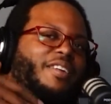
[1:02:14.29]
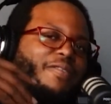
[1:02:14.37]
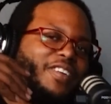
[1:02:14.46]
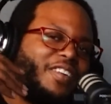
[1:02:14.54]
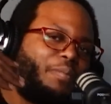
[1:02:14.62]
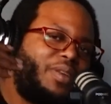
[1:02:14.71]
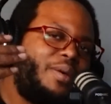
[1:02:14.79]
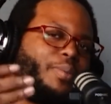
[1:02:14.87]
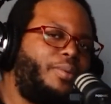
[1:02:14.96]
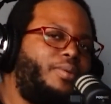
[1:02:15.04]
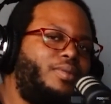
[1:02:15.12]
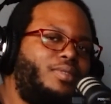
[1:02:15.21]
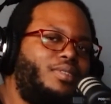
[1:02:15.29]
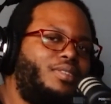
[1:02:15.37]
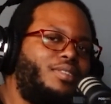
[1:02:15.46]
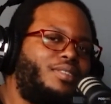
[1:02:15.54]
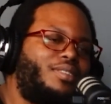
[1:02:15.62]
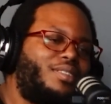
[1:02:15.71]
front of people
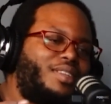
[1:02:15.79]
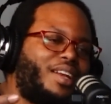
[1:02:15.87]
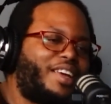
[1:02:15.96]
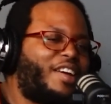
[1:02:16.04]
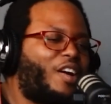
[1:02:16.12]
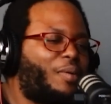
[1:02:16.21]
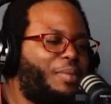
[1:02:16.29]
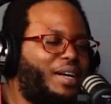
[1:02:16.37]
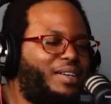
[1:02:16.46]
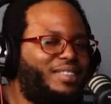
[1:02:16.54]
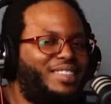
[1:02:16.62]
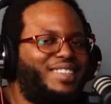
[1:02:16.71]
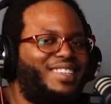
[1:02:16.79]
that I care about.